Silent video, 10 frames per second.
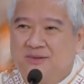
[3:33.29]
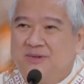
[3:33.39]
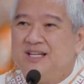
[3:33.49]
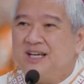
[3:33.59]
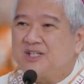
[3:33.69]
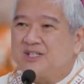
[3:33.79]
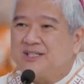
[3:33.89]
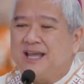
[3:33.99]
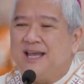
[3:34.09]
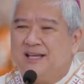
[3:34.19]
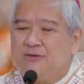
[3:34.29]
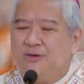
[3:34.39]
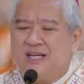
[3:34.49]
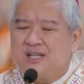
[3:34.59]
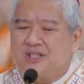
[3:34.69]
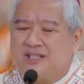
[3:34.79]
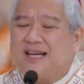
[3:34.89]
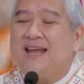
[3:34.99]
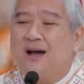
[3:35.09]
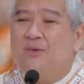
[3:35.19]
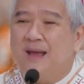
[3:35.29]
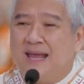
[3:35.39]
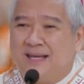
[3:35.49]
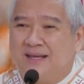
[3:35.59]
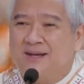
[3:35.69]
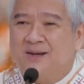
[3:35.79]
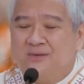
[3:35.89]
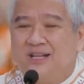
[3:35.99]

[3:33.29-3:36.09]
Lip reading: will just stray away,